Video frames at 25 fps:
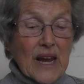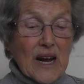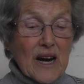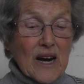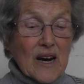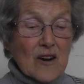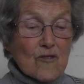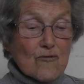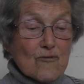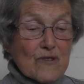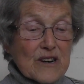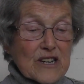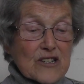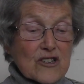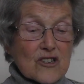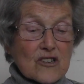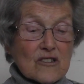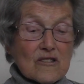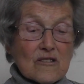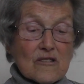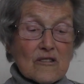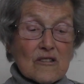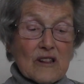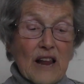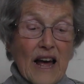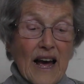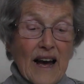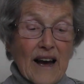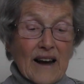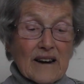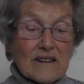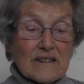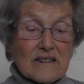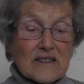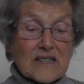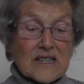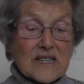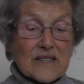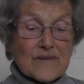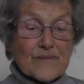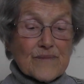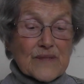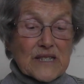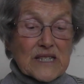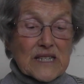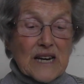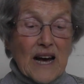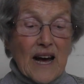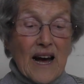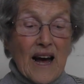original land,
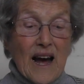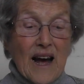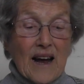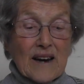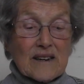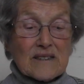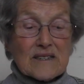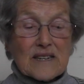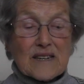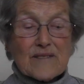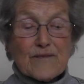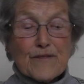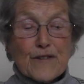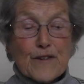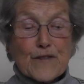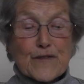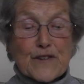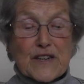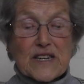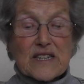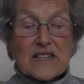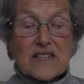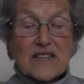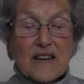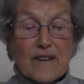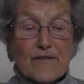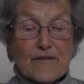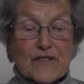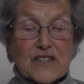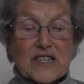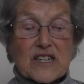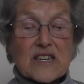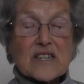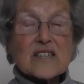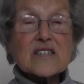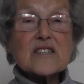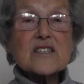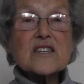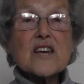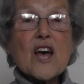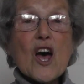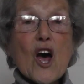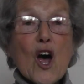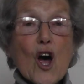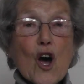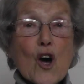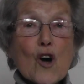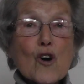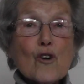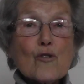and in 1570s
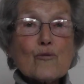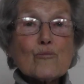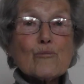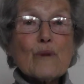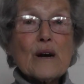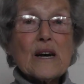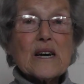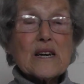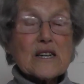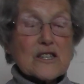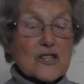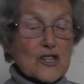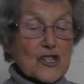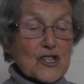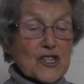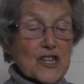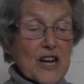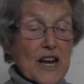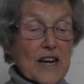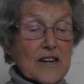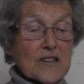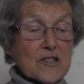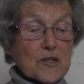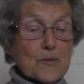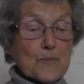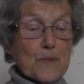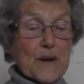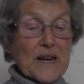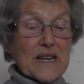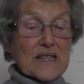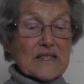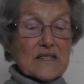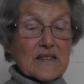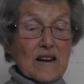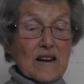home to Shakespeare's